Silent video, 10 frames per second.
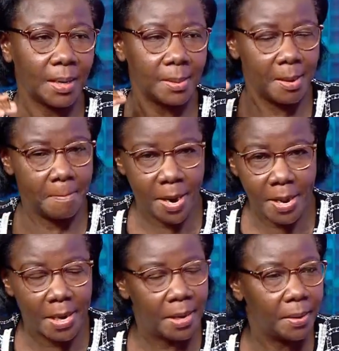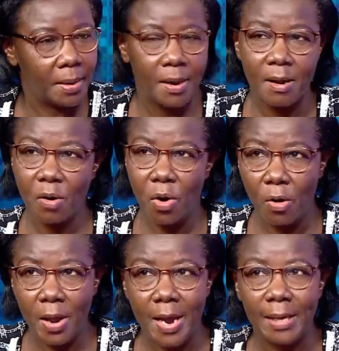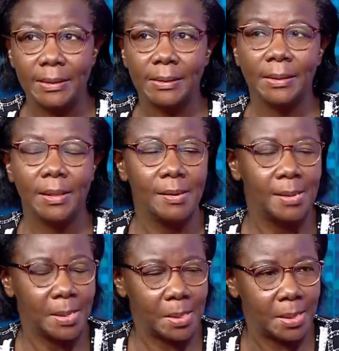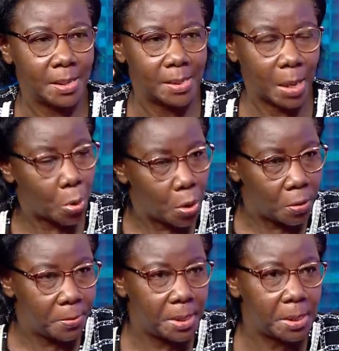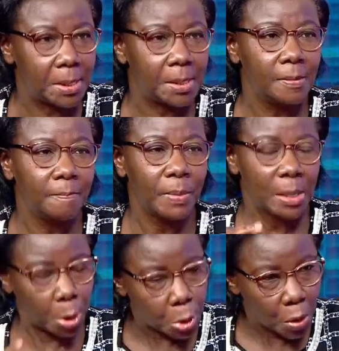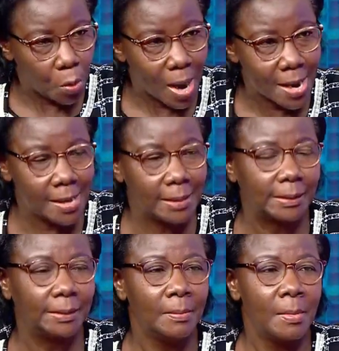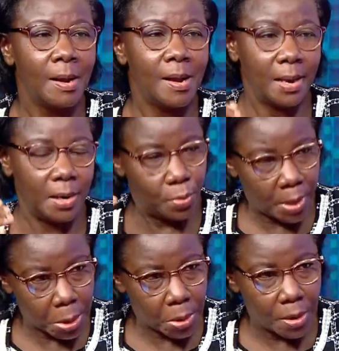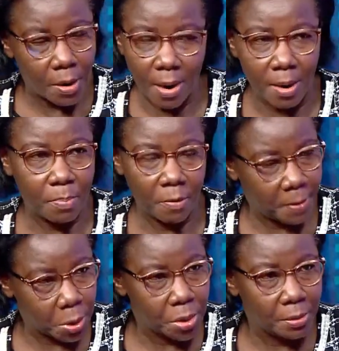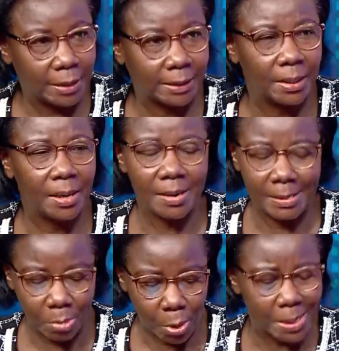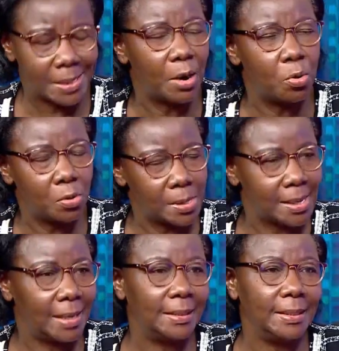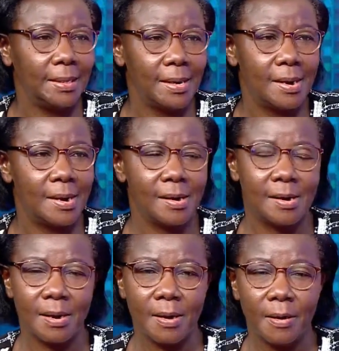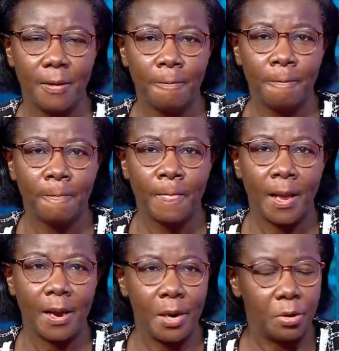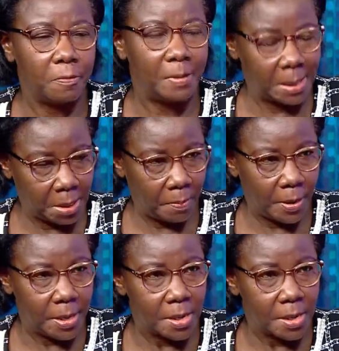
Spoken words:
They bring in lawyers, psychologists, social workers, educational professionals, because it's a cross-cutting kind of discipline.